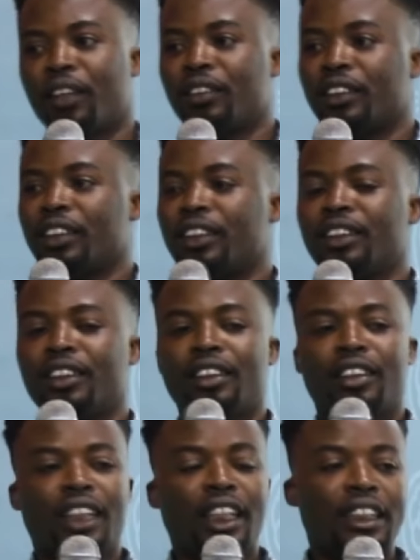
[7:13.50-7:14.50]
Now,
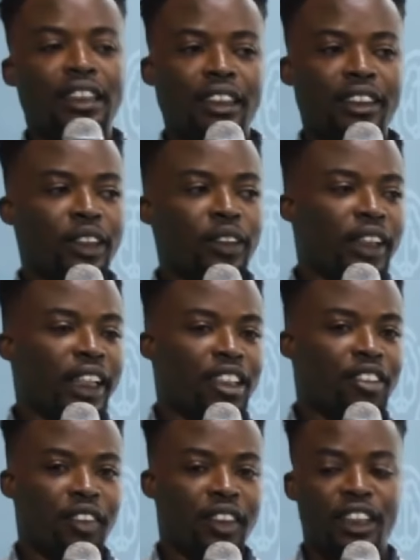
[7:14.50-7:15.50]
in
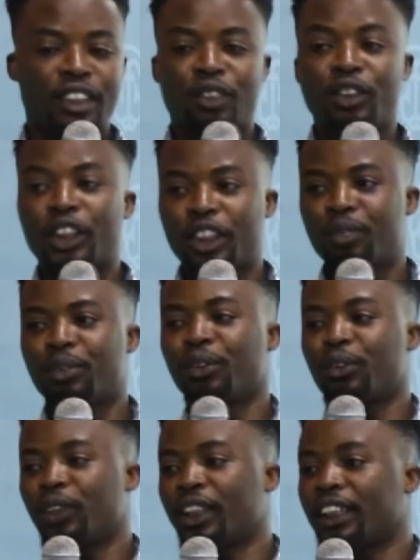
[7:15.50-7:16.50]
decentralized finance or
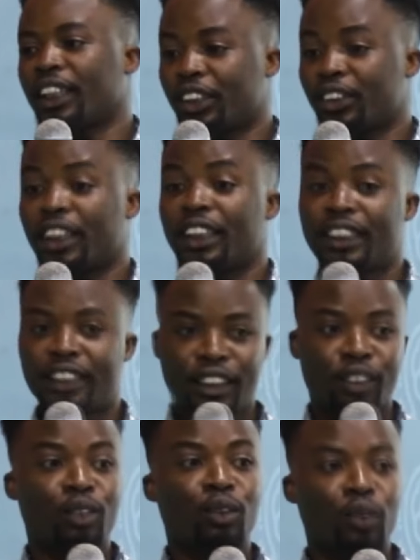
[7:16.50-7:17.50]
crypto, you can actually
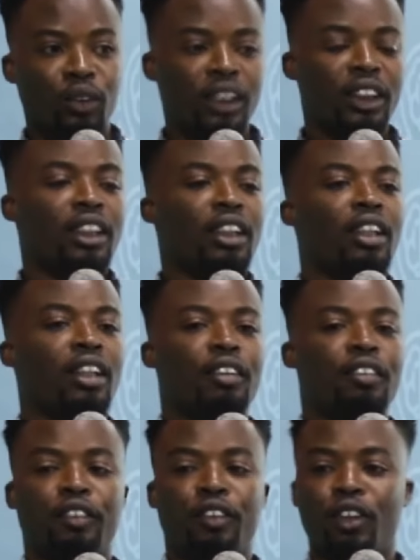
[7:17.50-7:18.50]
take loan
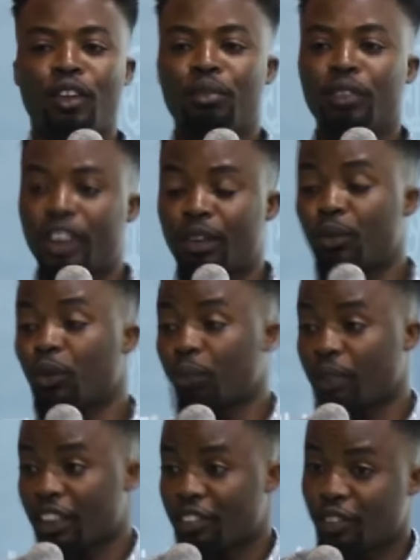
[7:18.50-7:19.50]
from crypto
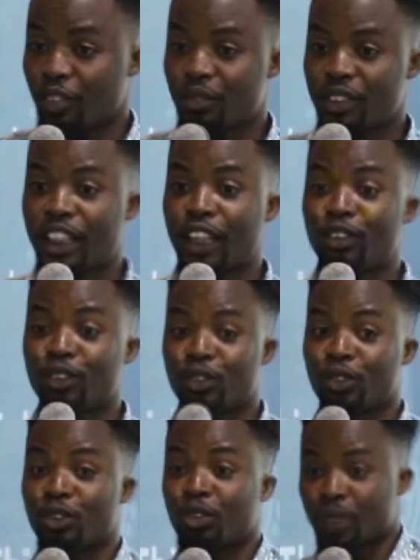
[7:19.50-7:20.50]
platforms and
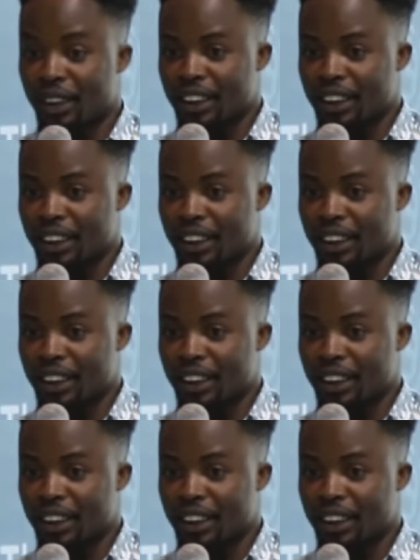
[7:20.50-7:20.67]
use to do